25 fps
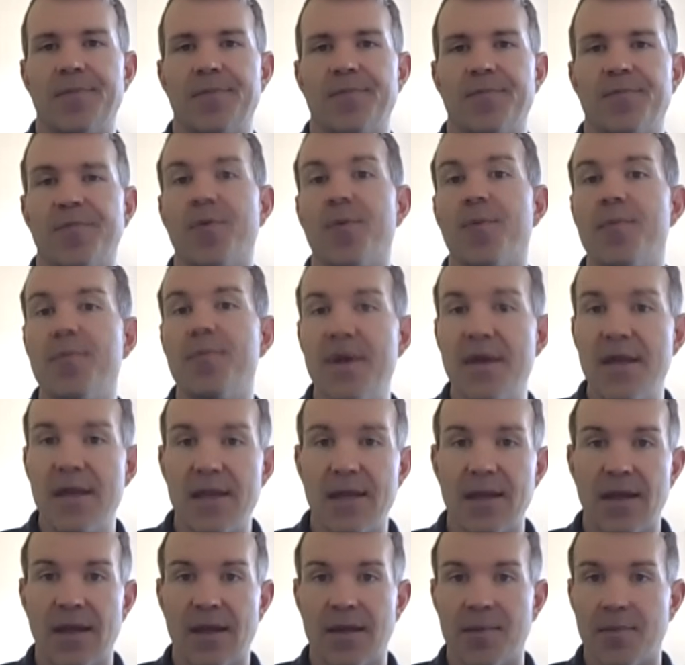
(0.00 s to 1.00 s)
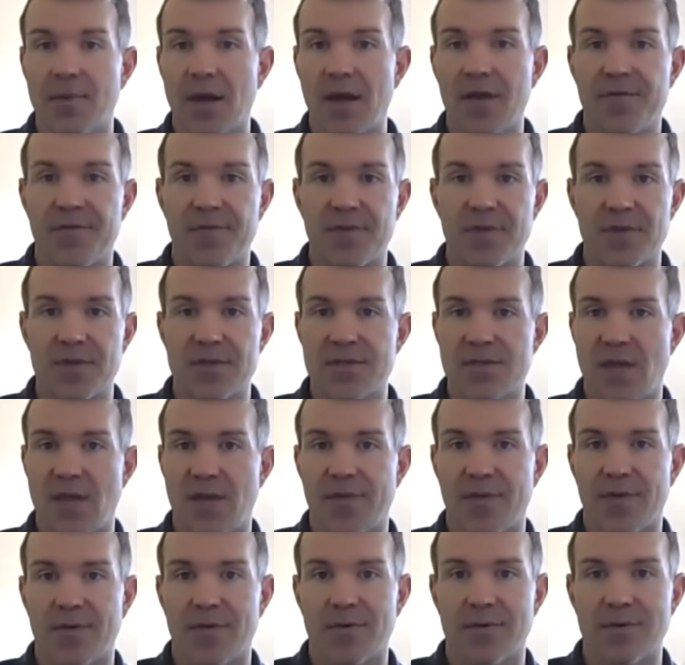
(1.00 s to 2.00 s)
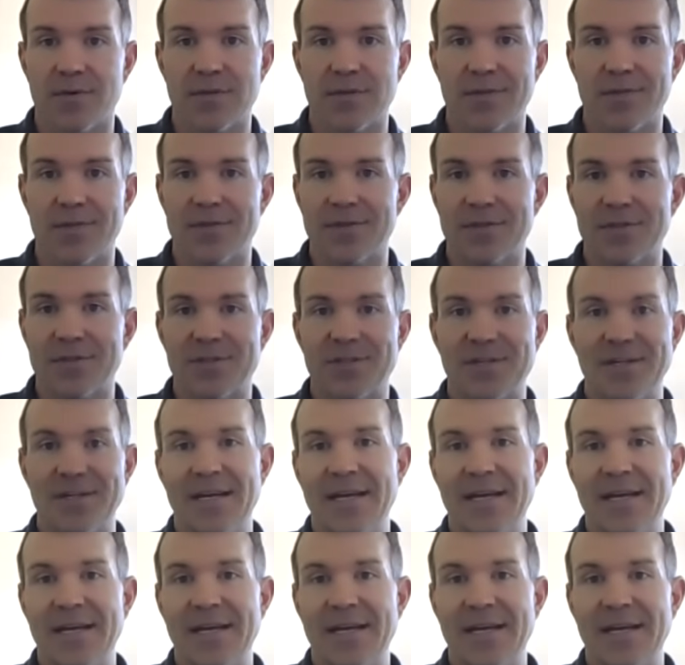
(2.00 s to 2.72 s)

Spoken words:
for me in my philosophical endeavors.